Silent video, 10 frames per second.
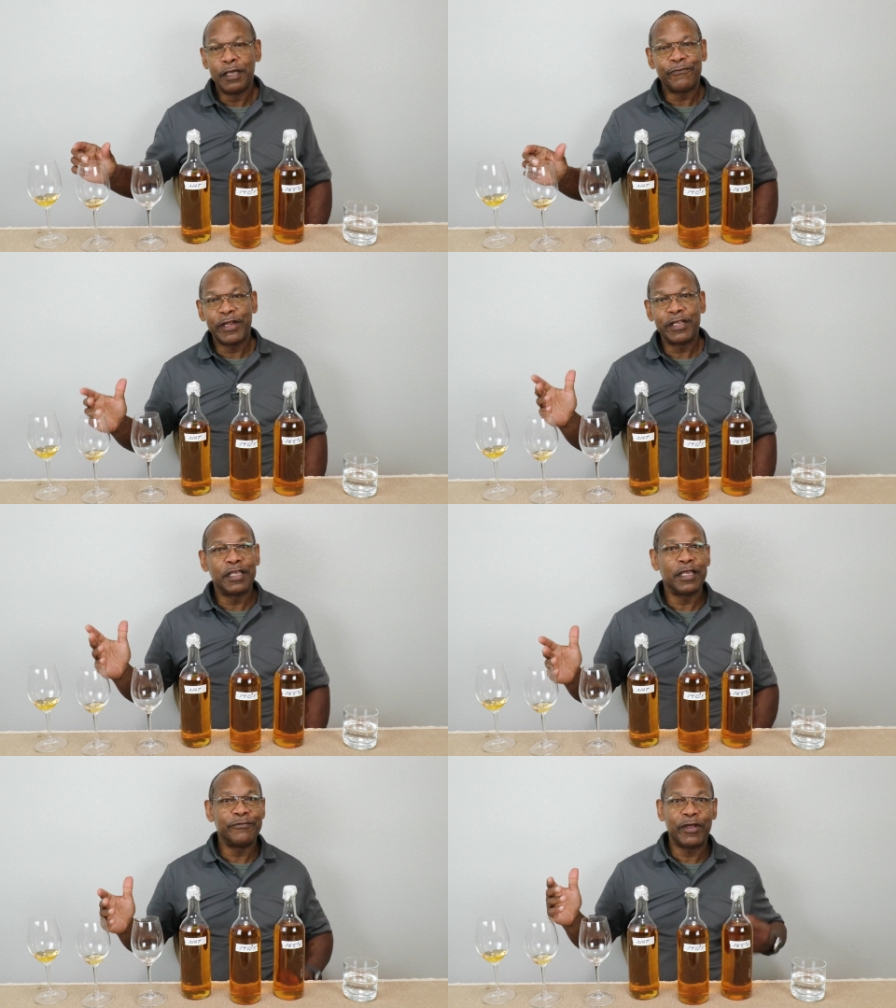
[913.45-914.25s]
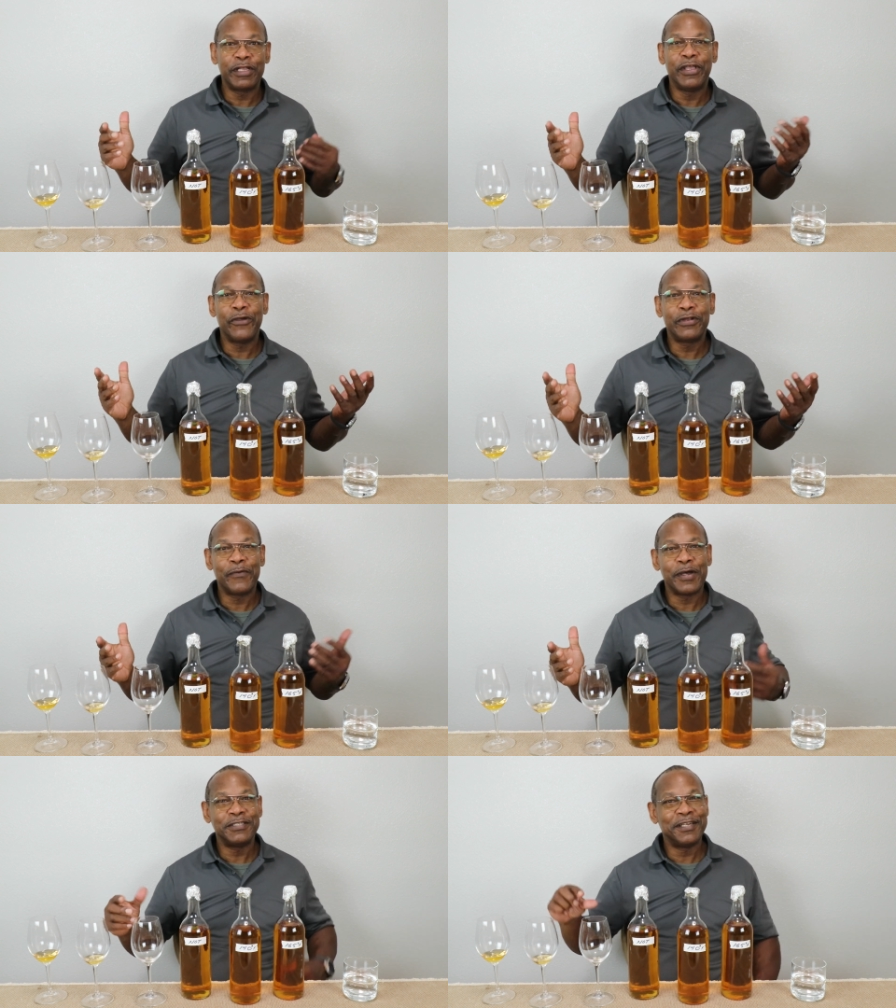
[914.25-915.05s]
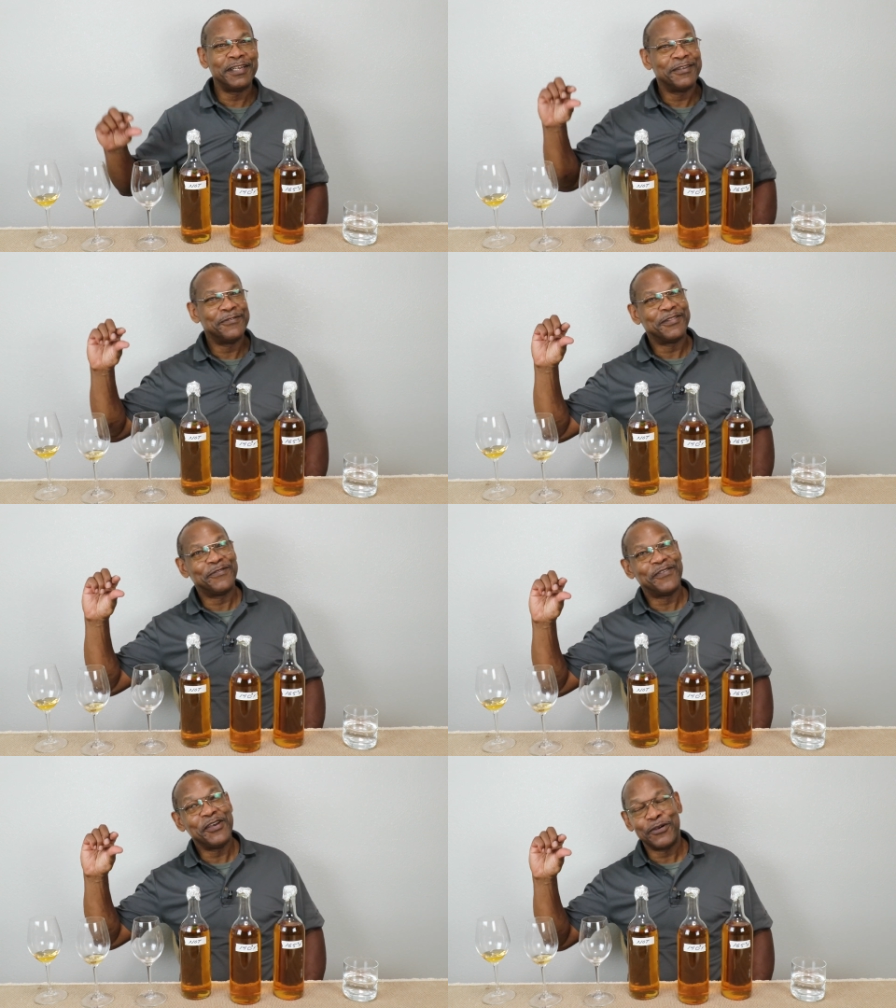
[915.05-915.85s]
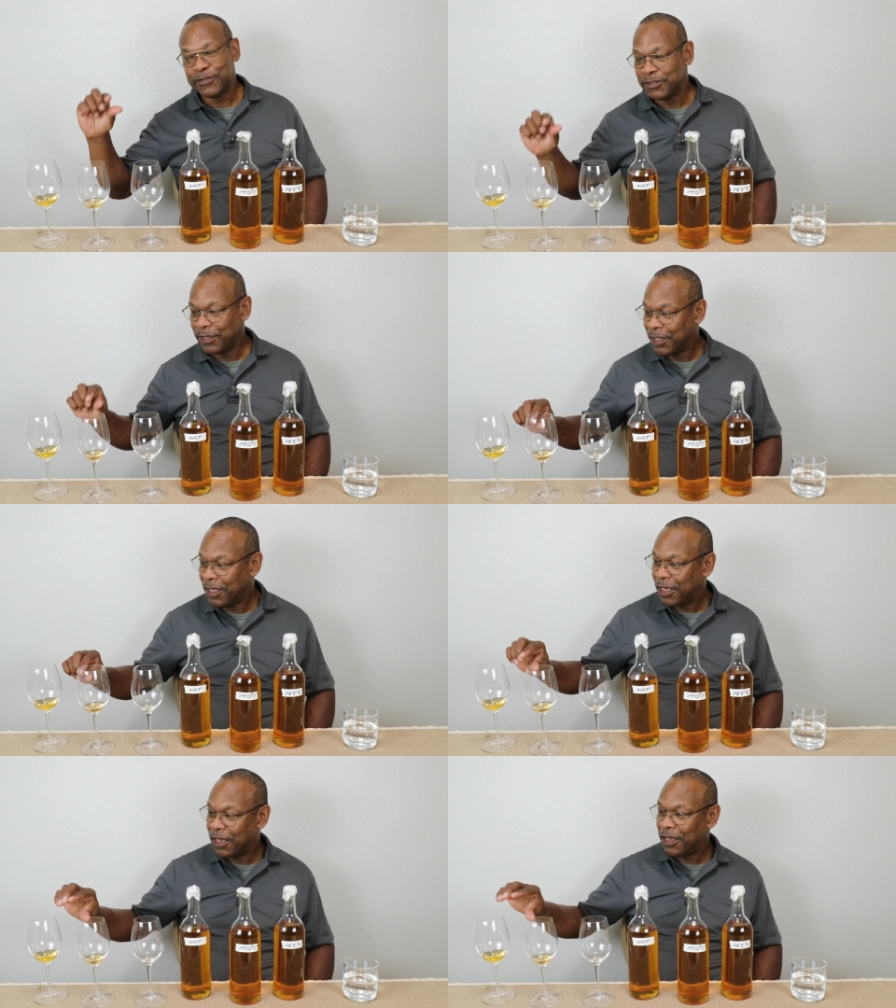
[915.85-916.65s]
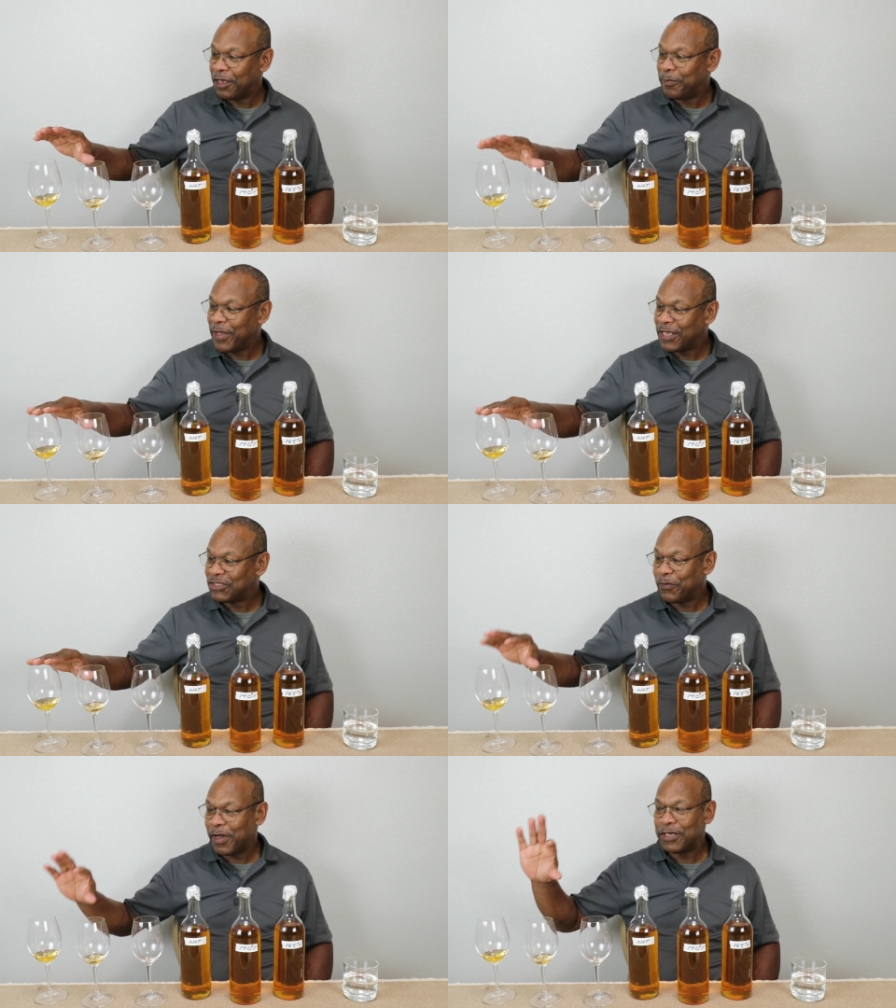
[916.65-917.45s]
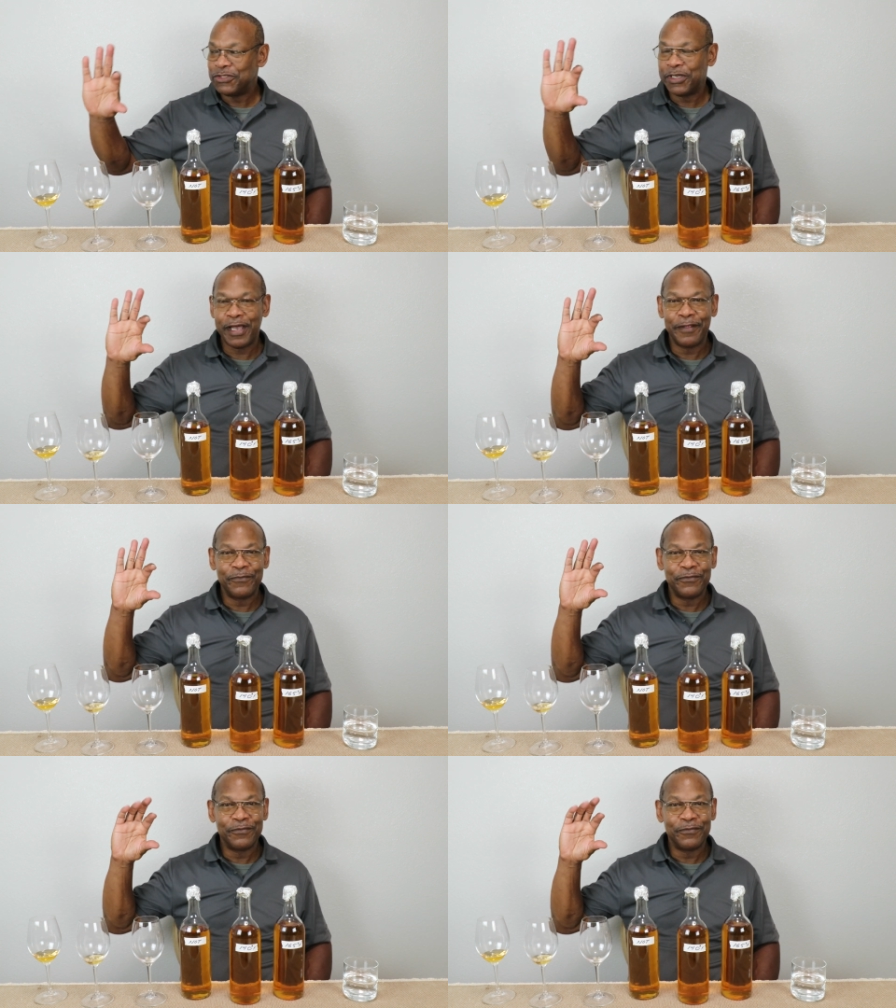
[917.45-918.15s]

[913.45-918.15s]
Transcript: If I had to characterize it, the fingers, Unpasteurized, you got